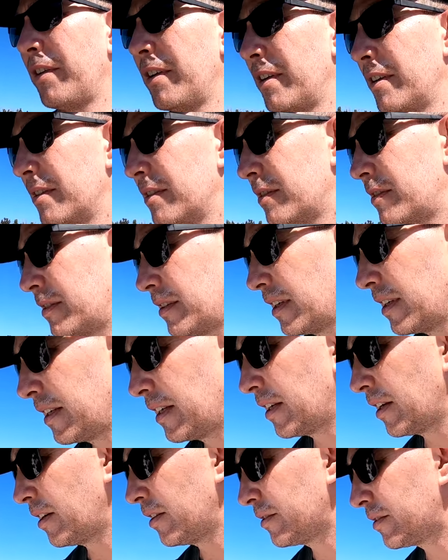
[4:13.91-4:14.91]
and
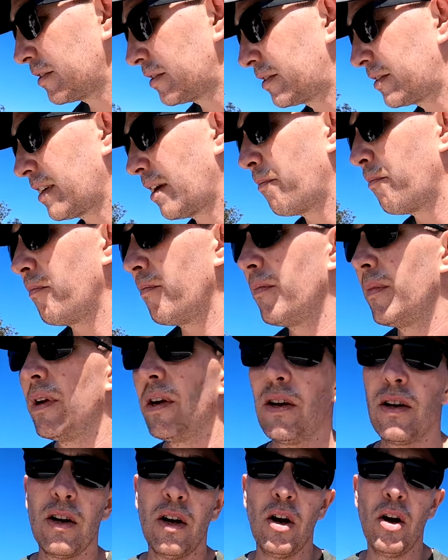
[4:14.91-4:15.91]
you know, just some
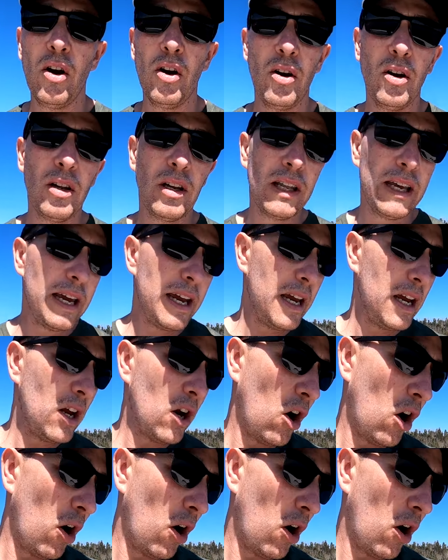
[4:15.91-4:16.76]
early